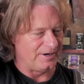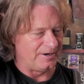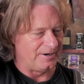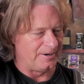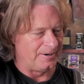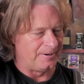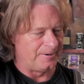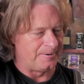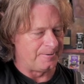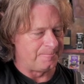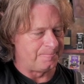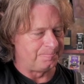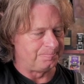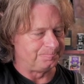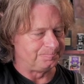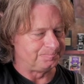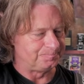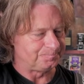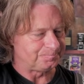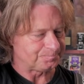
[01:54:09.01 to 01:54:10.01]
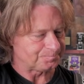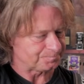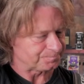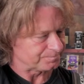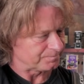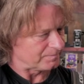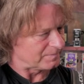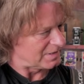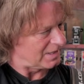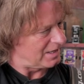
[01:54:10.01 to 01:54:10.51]

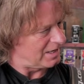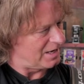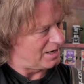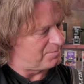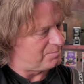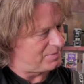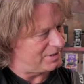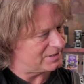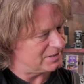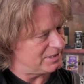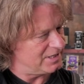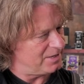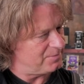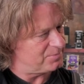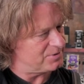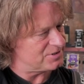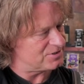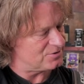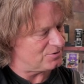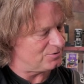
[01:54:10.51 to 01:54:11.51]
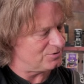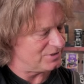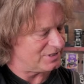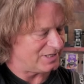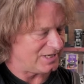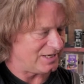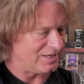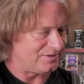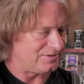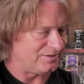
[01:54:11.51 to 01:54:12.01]
a metal episode
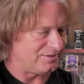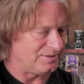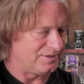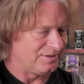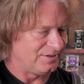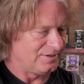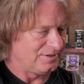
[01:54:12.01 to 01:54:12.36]
again